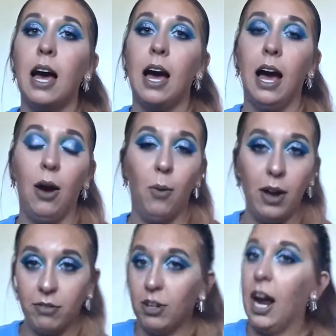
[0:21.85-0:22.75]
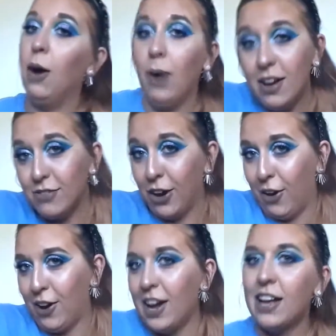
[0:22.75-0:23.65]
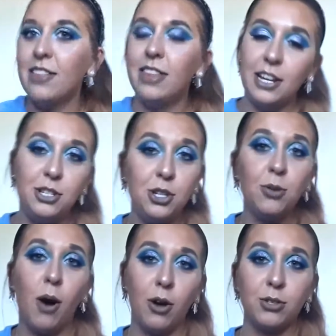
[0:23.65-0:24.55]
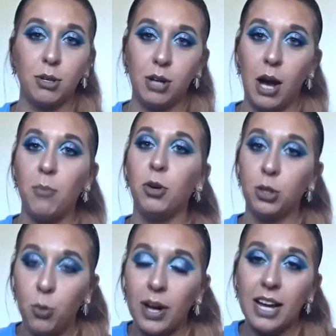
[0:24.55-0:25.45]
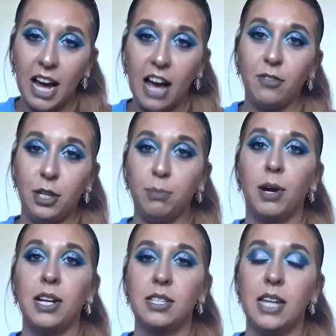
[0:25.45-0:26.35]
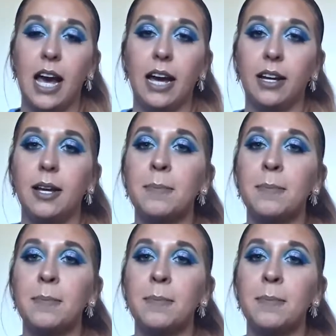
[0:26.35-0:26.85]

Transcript: However, they do also come with quite a hefty price tag.